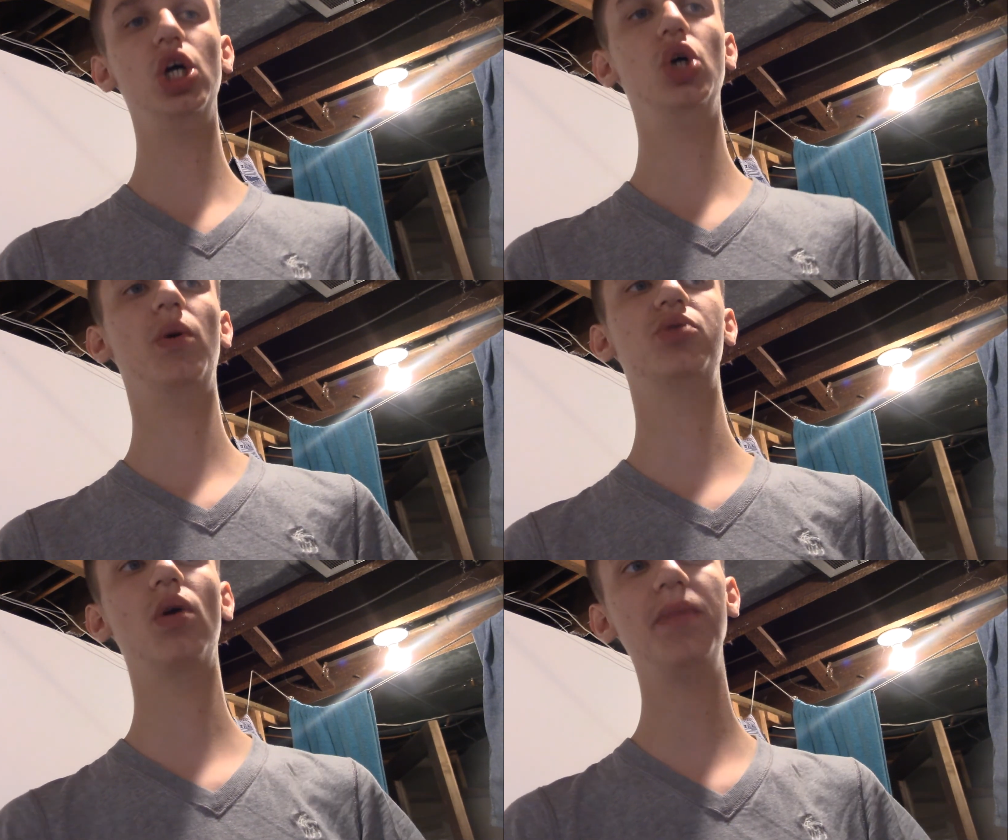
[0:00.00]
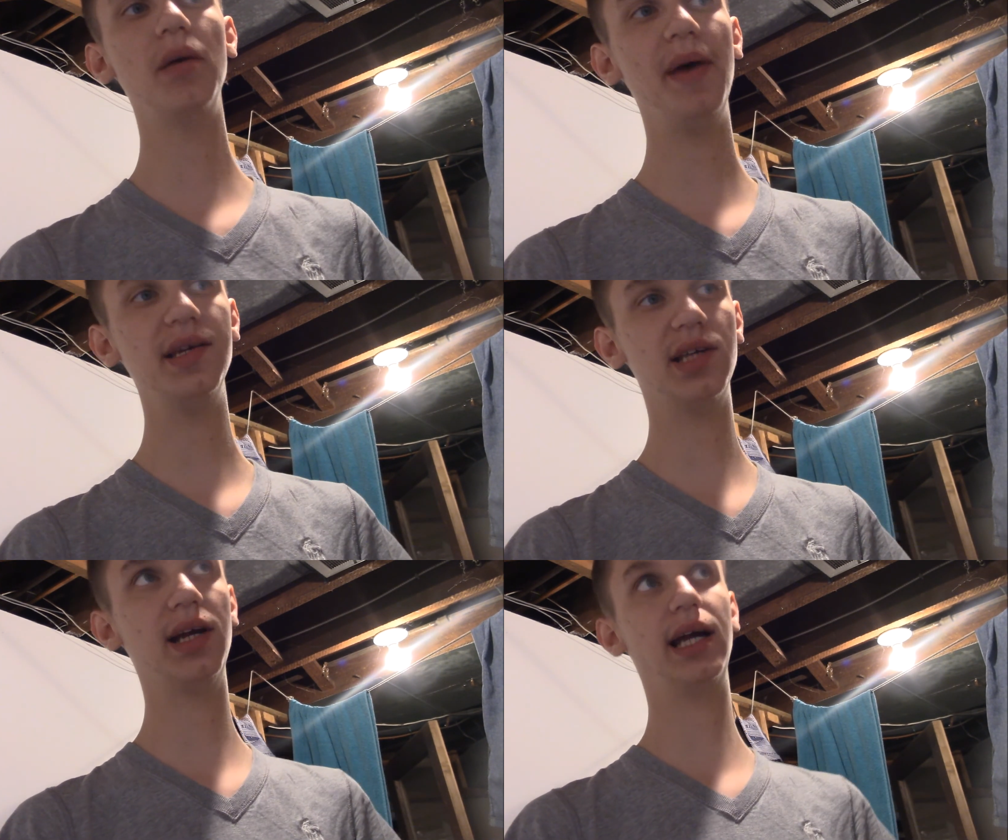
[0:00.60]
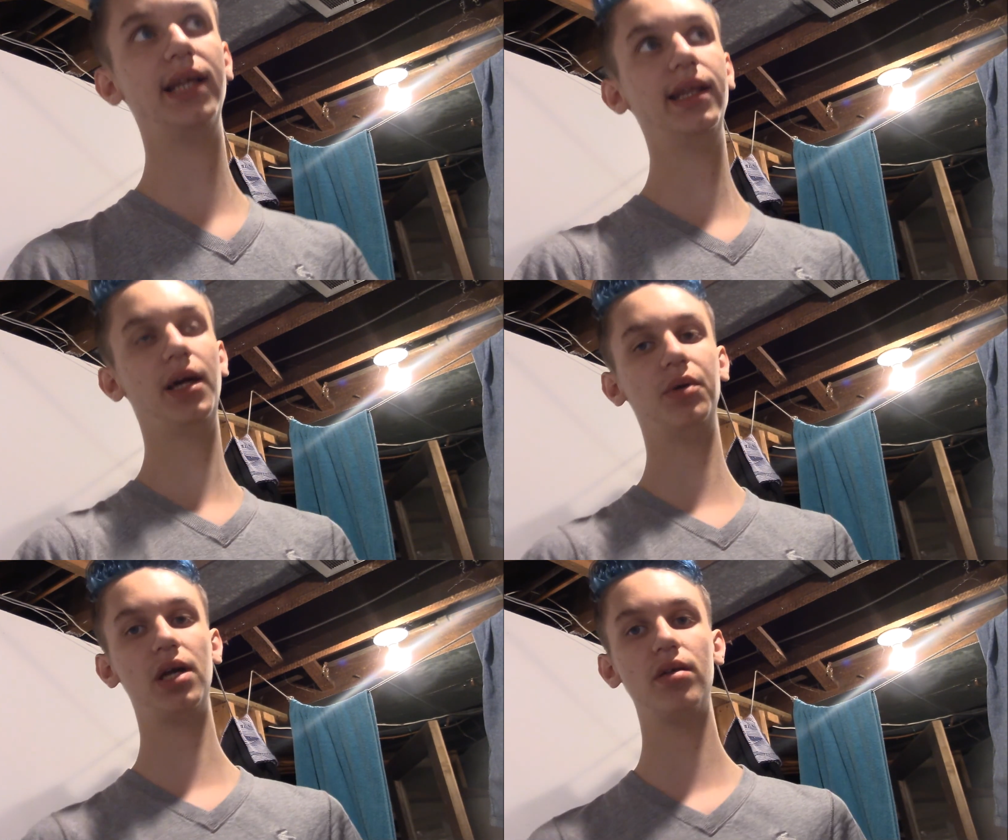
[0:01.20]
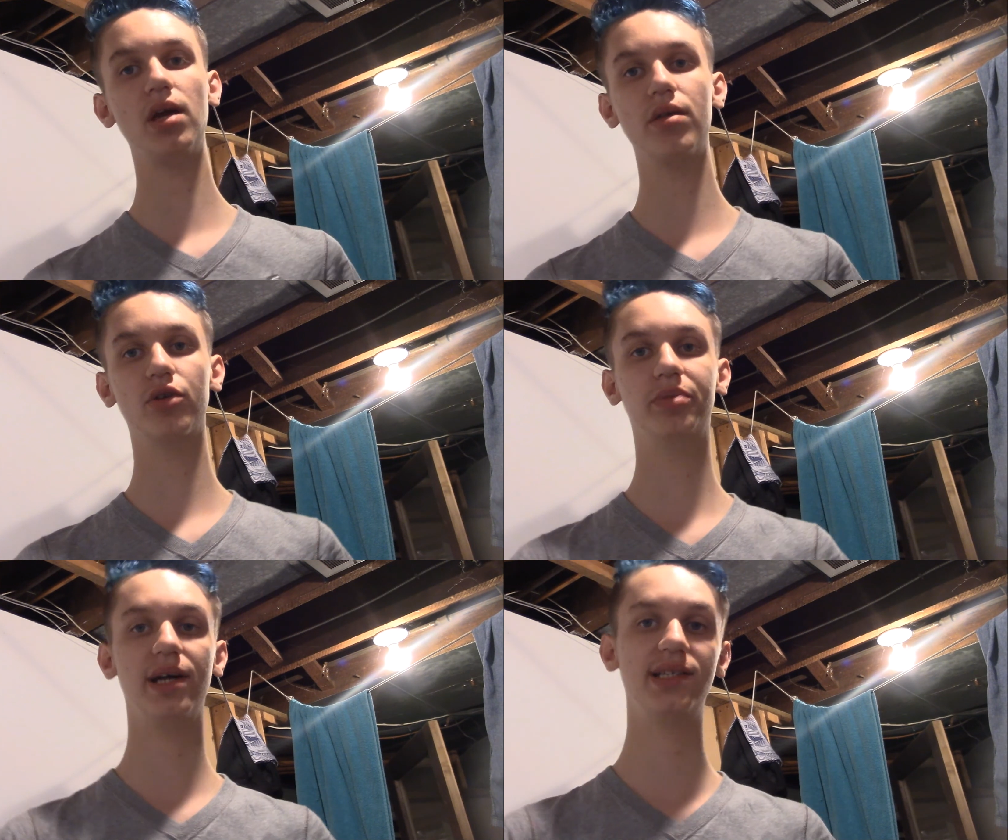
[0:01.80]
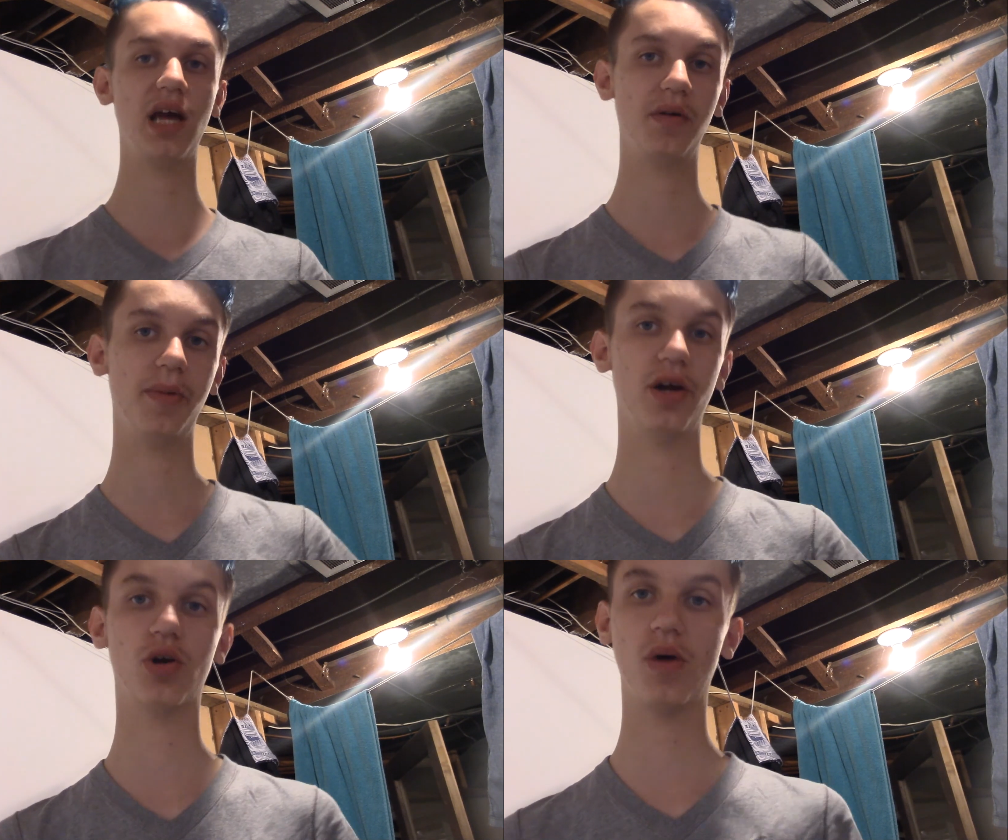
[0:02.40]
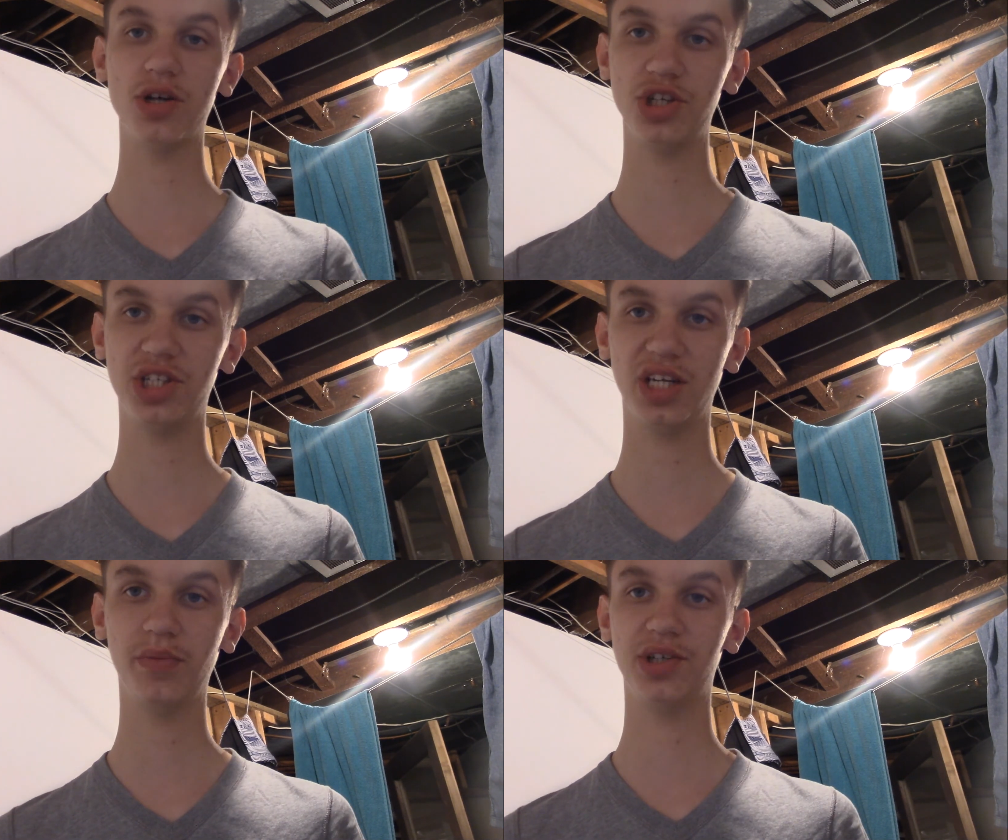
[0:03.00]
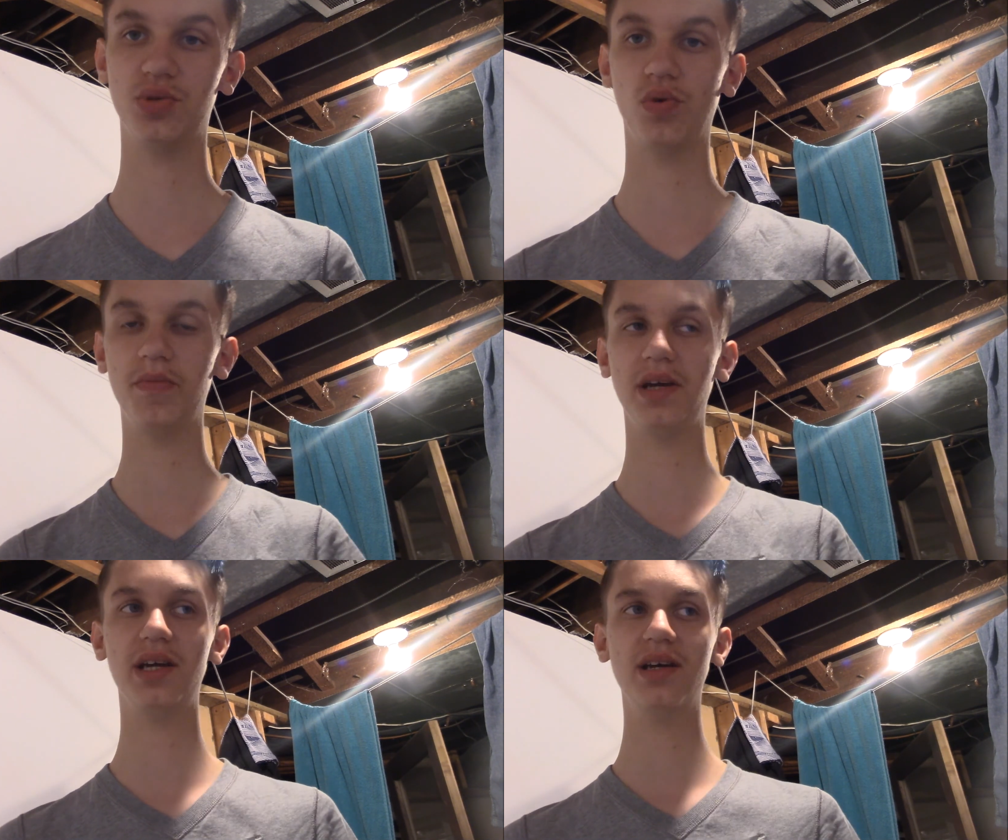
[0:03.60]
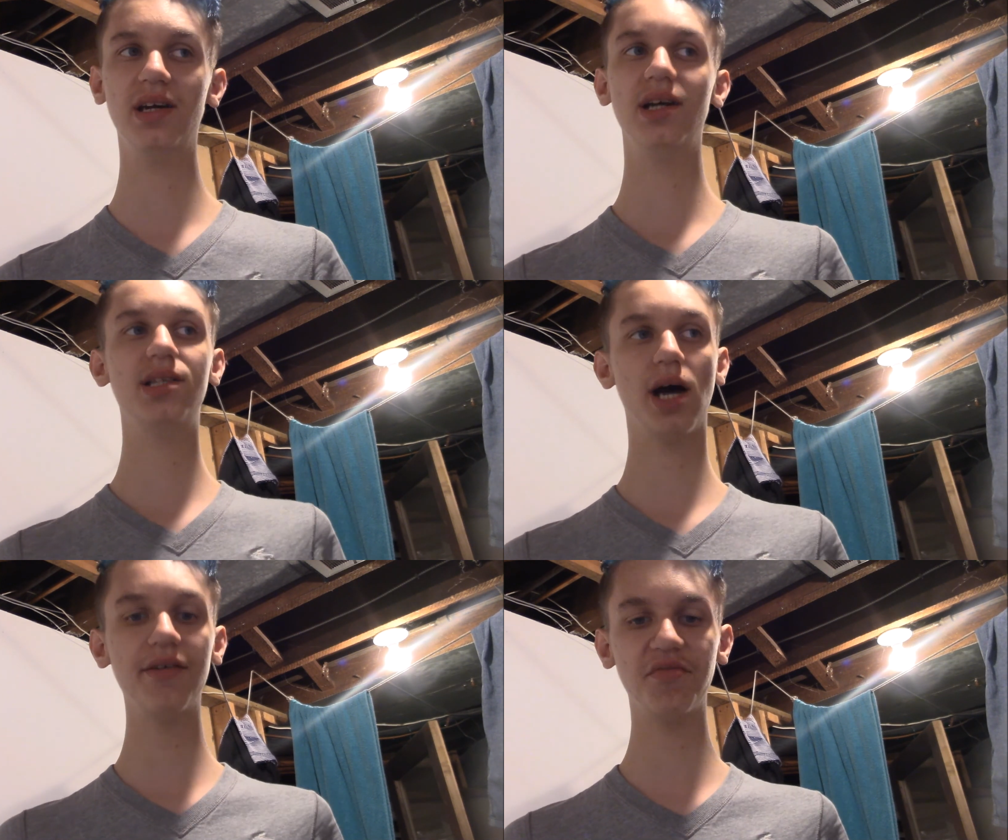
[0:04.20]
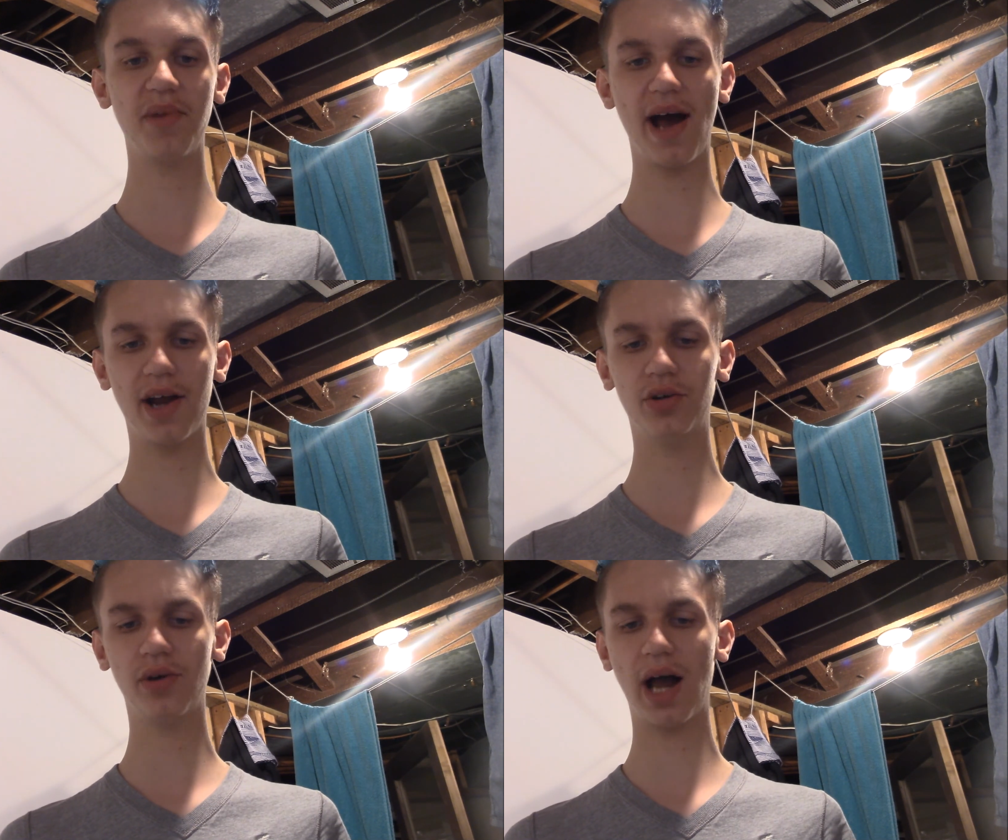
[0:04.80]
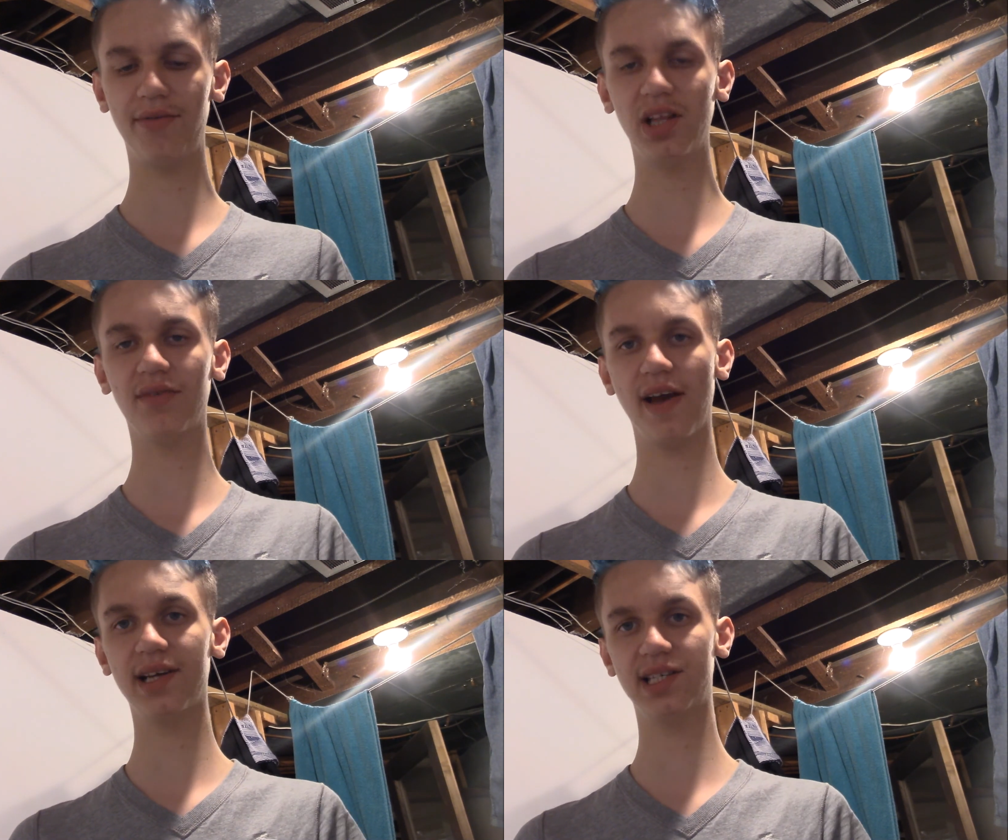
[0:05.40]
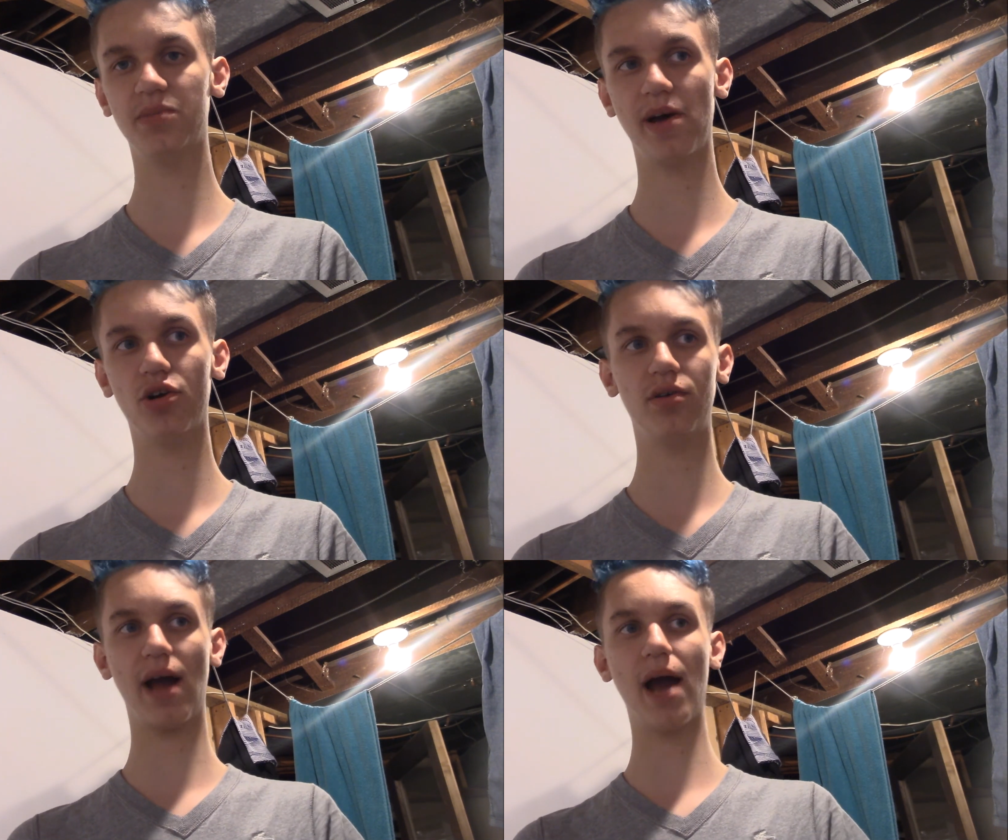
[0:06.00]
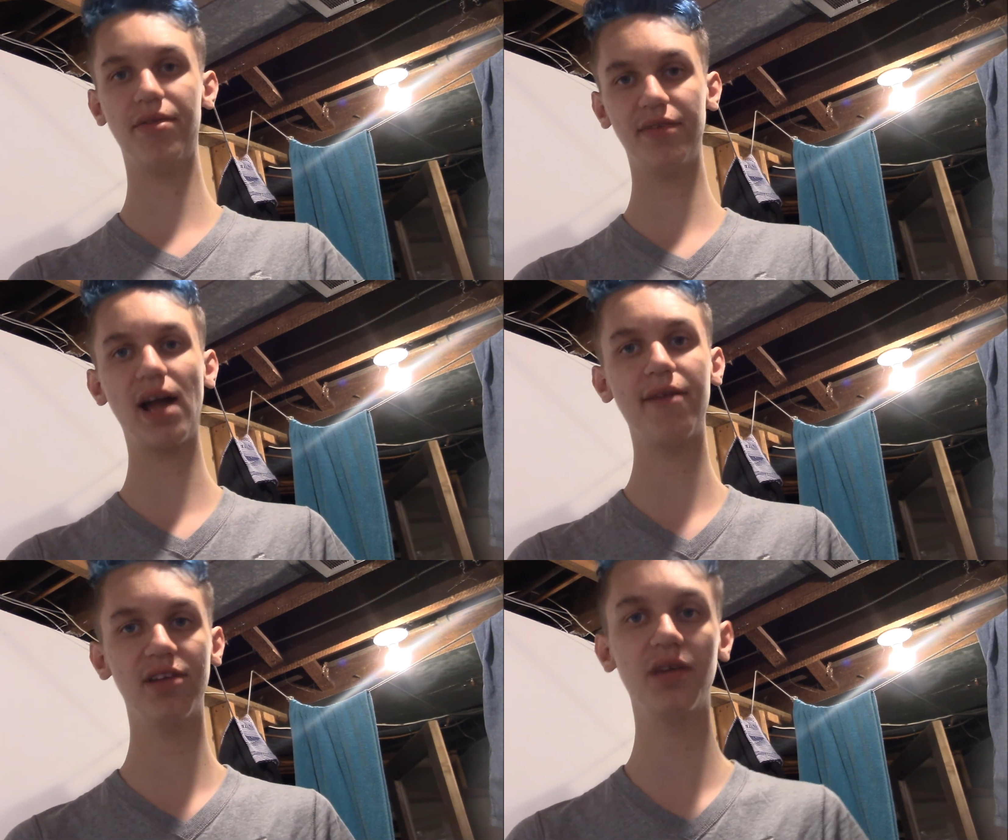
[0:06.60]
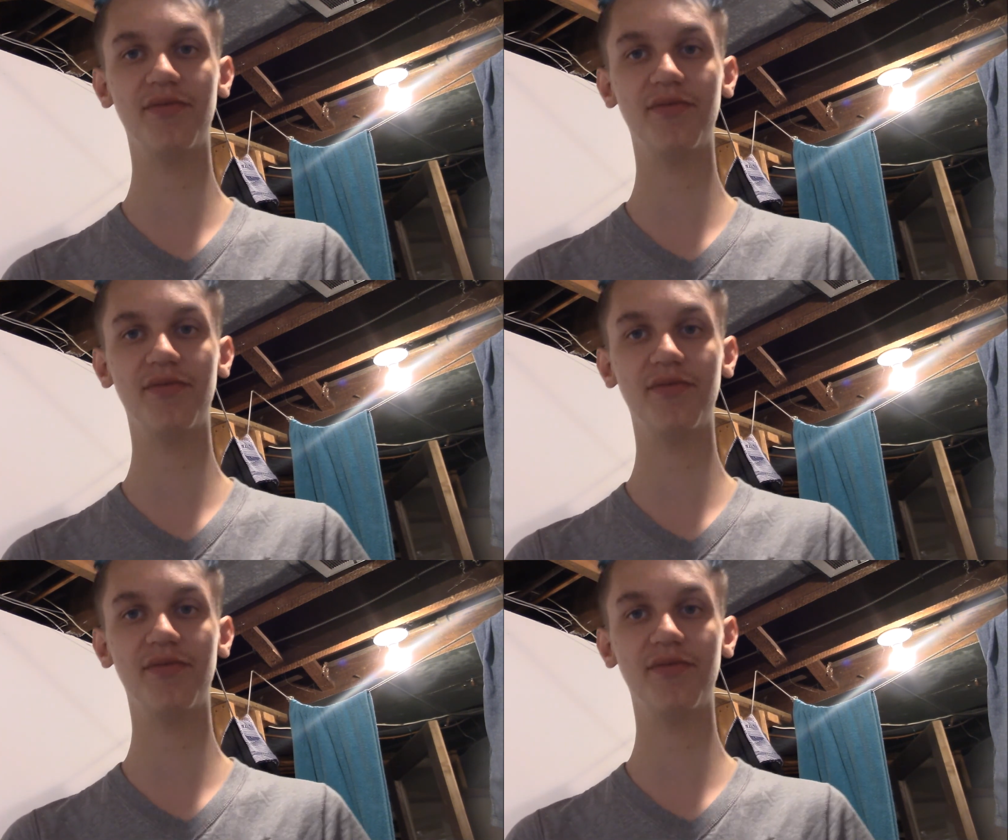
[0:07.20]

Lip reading: which would be amazing, and then they would either play Tampa Bay or Washington, which would be tough, but I feel like Vegas is better. I feel like